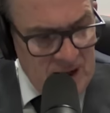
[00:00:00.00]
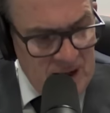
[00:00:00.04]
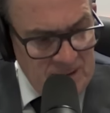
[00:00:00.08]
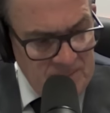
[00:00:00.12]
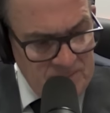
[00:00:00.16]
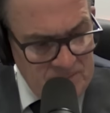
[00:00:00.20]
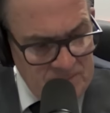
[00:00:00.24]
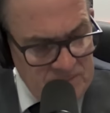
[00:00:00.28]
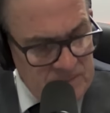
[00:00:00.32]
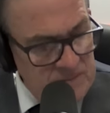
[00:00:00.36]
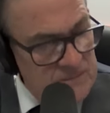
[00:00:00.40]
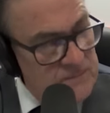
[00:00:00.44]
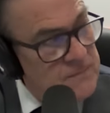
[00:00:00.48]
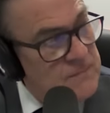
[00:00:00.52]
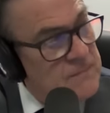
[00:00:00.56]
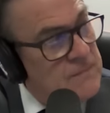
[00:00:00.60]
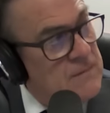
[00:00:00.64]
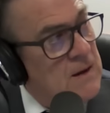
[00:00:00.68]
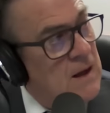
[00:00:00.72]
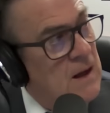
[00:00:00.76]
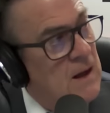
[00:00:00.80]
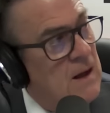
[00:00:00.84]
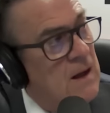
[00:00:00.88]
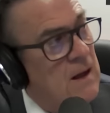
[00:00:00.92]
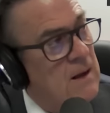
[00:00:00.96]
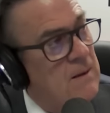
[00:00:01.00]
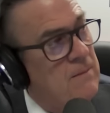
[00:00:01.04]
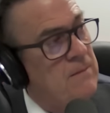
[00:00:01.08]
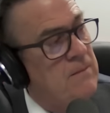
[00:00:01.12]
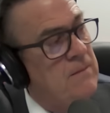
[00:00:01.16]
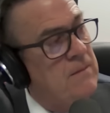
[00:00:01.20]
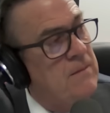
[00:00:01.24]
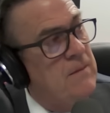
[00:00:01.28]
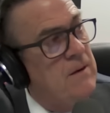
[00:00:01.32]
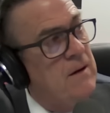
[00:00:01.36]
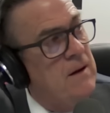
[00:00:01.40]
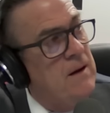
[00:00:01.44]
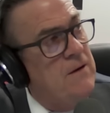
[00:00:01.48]
up,
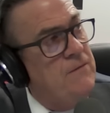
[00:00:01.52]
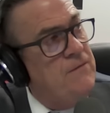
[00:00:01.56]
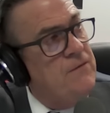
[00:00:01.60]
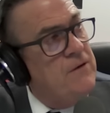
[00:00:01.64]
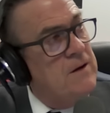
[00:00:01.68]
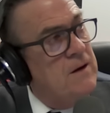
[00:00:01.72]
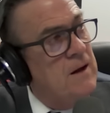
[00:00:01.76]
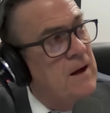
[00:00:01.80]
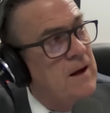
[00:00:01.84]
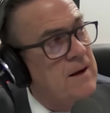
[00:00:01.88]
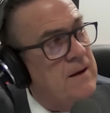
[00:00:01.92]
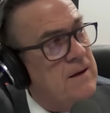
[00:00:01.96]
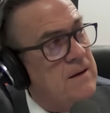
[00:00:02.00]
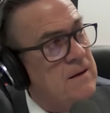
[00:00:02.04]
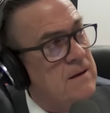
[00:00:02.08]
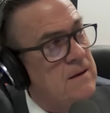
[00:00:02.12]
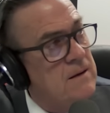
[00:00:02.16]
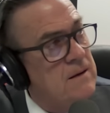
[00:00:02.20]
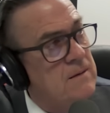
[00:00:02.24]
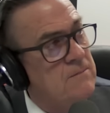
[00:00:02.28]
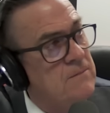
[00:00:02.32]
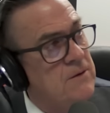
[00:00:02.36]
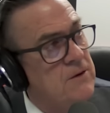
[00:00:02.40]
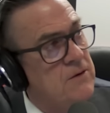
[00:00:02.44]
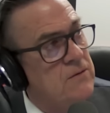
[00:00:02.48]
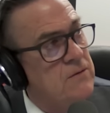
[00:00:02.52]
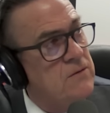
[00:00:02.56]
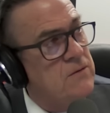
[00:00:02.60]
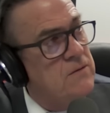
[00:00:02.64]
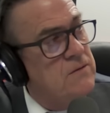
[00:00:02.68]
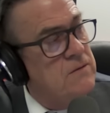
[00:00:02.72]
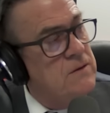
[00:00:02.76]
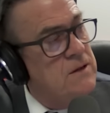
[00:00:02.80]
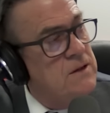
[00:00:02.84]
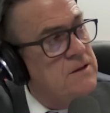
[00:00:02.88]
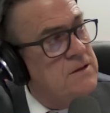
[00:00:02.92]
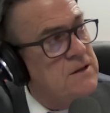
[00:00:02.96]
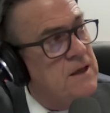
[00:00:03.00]
um, if you like,
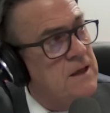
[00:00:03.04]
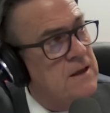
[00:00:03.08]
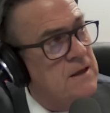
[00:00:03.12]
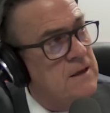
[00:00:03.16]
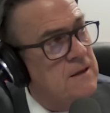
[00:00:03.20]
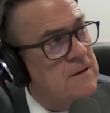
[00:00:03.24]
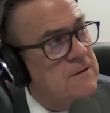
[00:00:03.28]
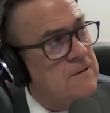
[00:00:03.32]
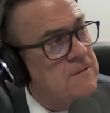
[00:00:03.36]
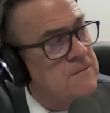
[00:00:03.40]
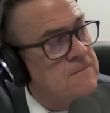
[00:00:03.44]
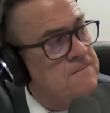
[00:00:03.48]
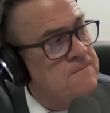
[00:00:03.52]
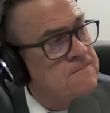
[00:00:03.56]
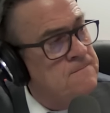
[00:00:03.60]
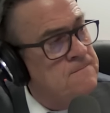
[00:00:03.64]
middle New Zealand?